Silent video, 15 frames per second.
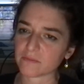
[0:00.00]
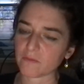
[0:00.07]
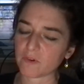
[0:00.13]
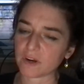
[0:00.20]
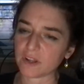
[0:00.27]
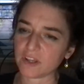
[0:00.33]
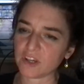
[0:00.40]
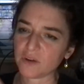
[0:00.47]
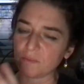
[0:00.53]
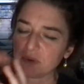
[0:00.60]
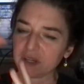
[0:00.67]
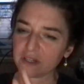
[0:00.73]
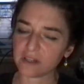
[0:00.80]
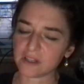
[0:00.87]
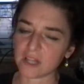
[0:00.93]
one of the
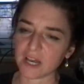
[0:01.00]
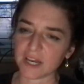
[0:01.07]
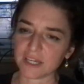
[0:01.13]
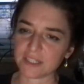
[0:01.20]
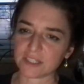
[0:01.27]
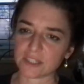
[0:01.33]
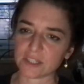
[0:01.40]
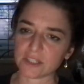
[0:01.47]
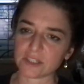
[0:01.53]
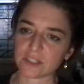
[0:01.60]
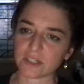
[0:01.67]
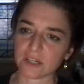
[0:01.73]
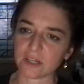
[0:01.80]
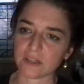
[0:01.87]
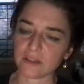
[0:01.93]
opening lines is
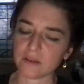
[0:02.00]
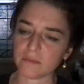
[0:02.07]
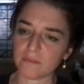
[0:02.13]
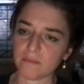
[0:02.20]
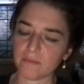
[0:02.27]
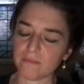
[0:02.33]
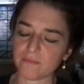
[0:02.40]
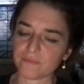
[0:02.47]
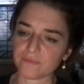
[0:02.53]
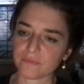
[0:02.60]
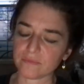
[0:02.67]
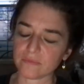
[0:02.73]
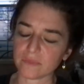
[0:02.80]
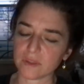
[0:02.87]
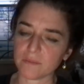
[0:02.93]
the
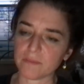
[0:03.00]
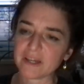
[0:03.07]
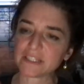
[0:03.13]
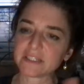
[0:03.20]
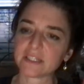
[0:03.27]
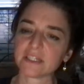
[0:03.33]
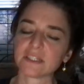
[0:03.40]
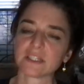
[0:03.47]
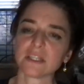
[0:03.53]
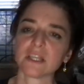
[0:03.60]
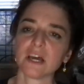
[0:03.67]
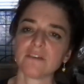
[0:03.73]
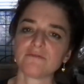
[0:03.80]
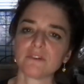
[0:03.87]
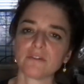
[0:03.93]
best things in
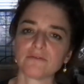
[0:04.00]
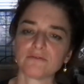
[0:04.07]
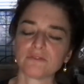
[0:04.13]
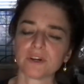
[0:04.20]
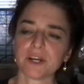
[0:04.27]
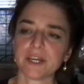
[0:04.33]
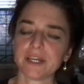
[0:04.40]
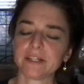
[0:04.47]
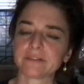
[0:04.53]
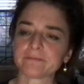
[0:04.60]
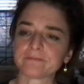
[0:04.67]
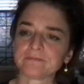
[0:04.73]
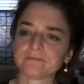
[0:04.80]
life are free,